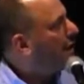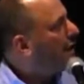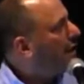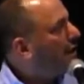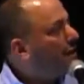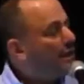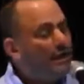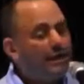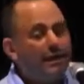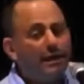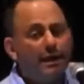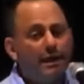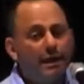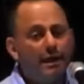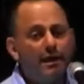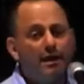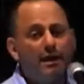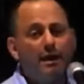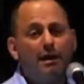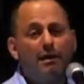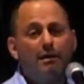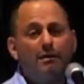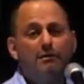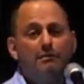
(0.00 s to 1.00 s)
And
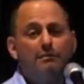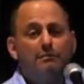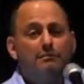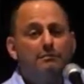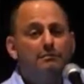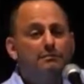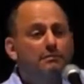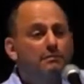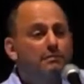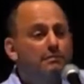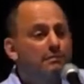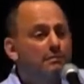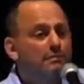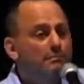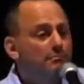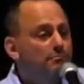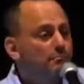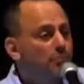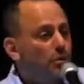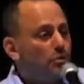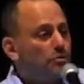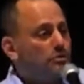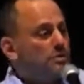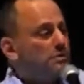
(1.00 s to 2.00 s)
here are
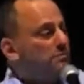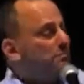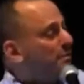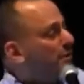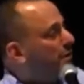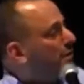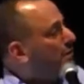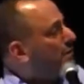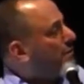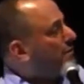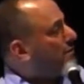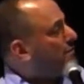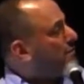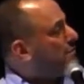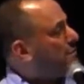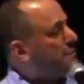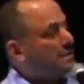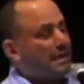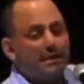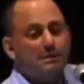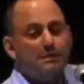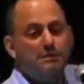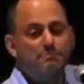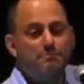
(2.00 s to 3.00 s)
possible
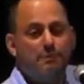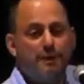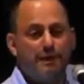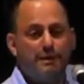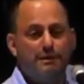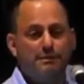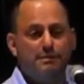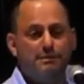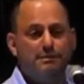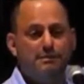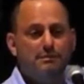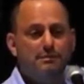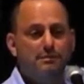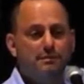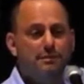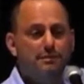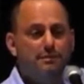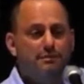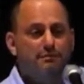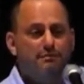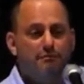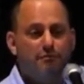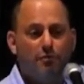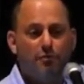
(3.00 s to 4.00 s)
suspects
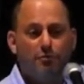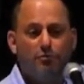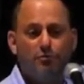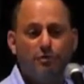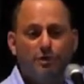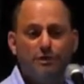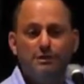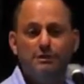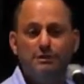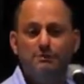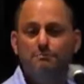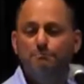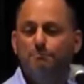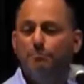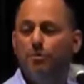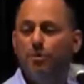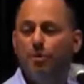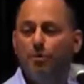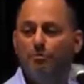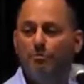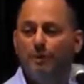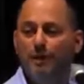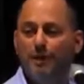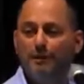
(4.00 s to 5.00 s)
for this
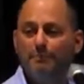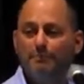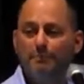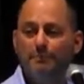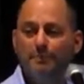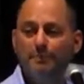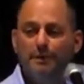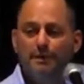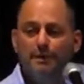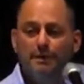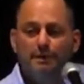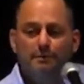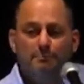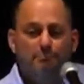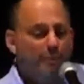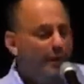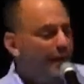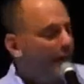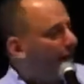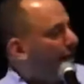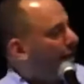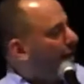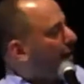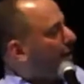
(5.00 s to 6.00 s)
problem
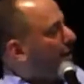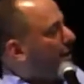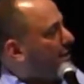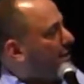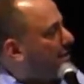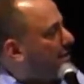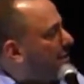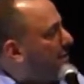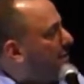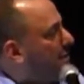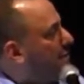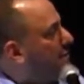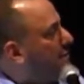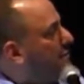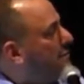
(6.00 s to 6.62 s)
being easy.